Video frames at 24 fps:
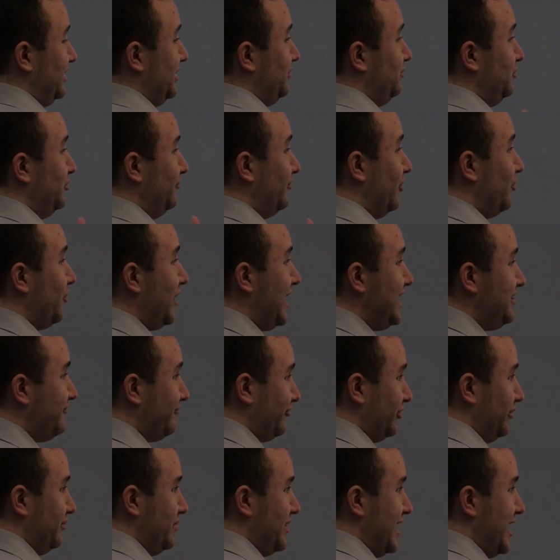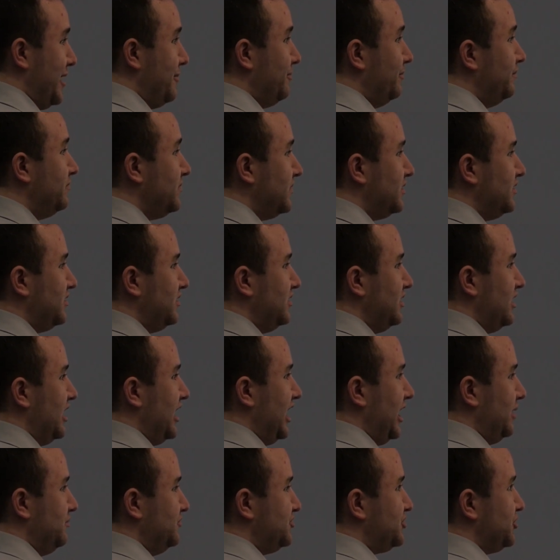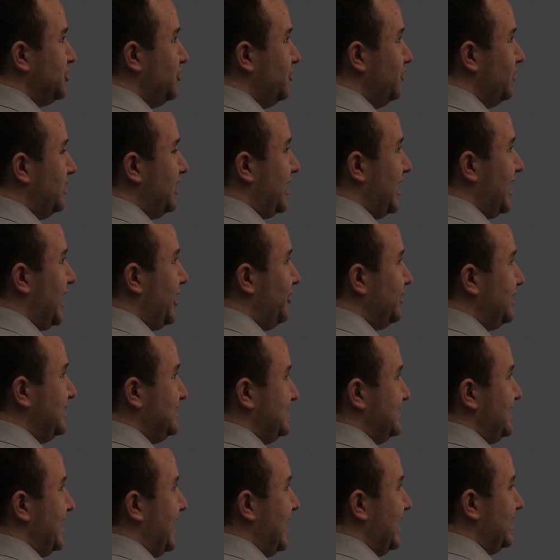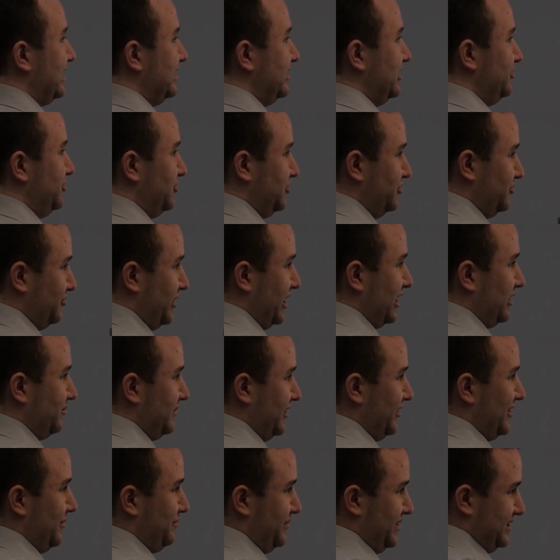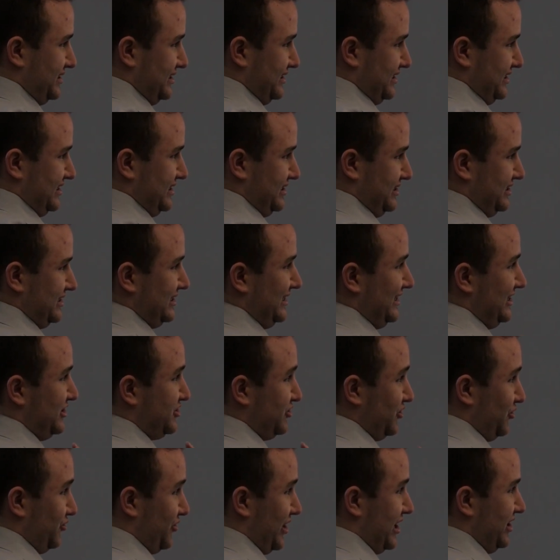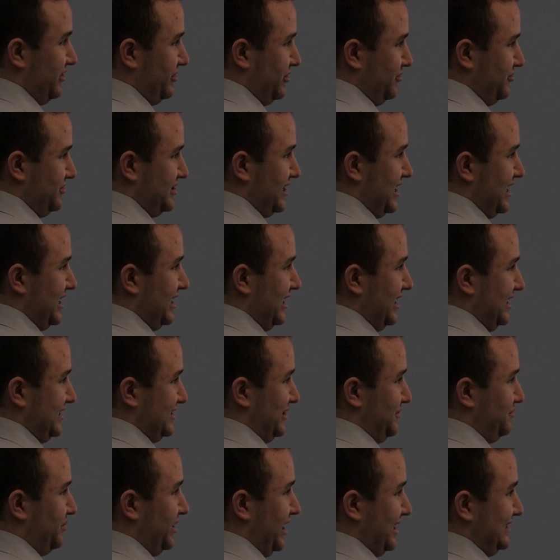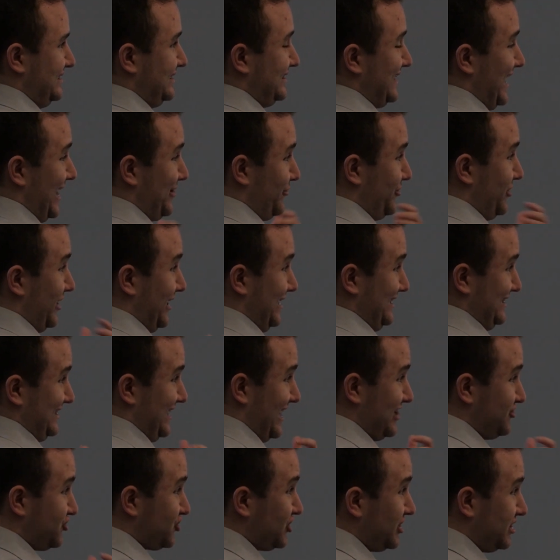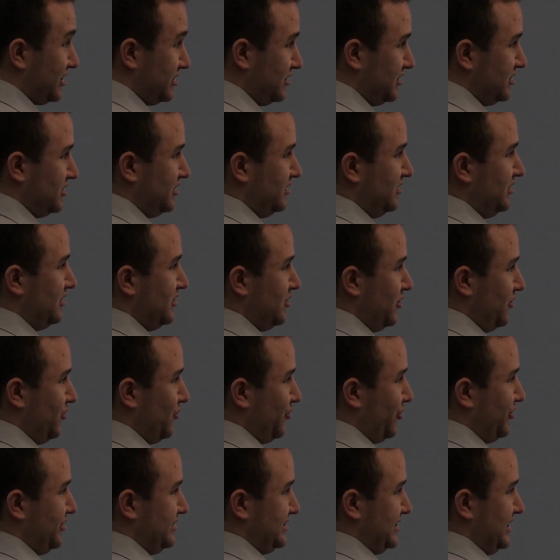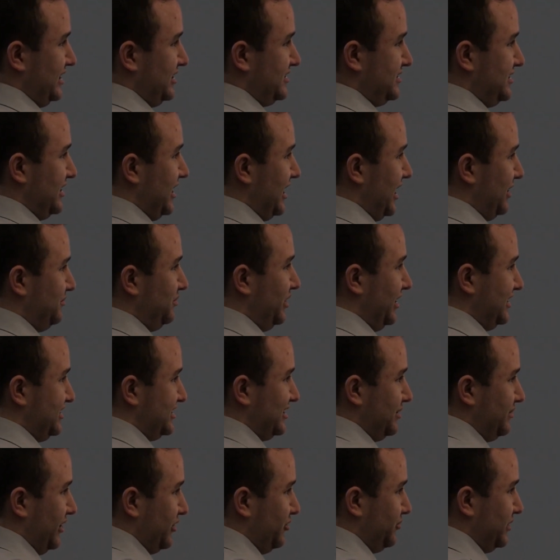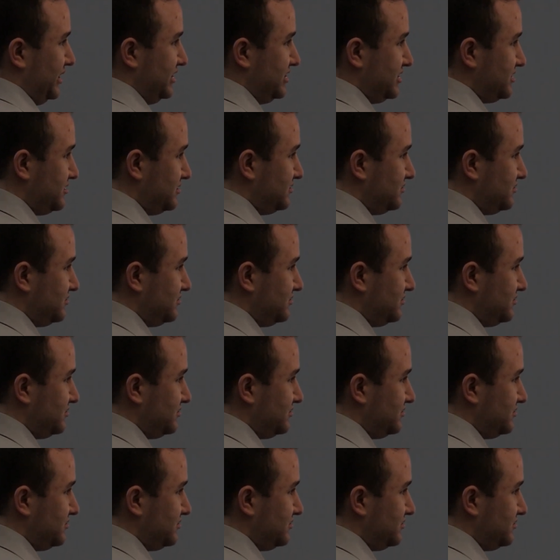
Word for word: be a move away from them. Um, so how exactly do you recommend that businesses integrate their data? Is it by standardization, or is it uh, by some other means?